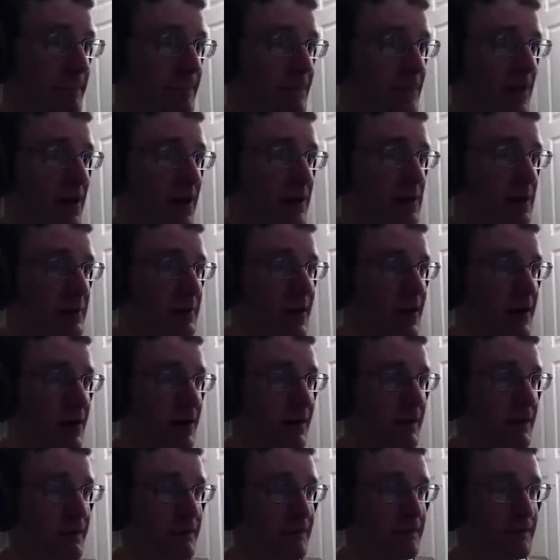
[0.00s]
No, come, here.
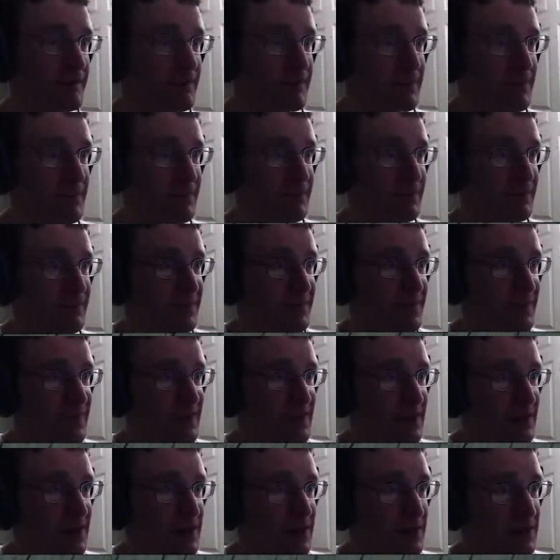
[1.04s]

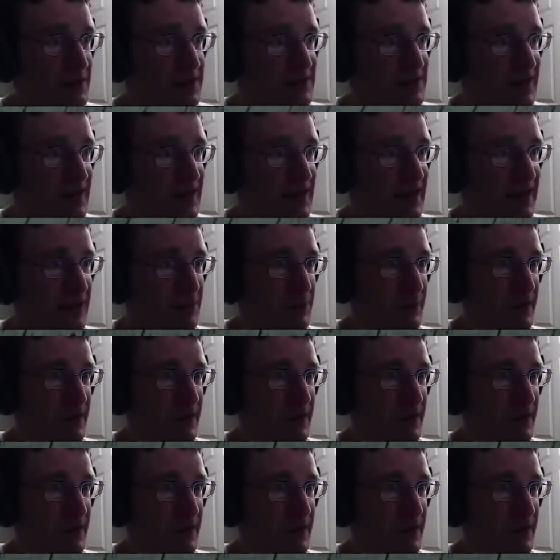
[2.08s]
Oh, he's got, he got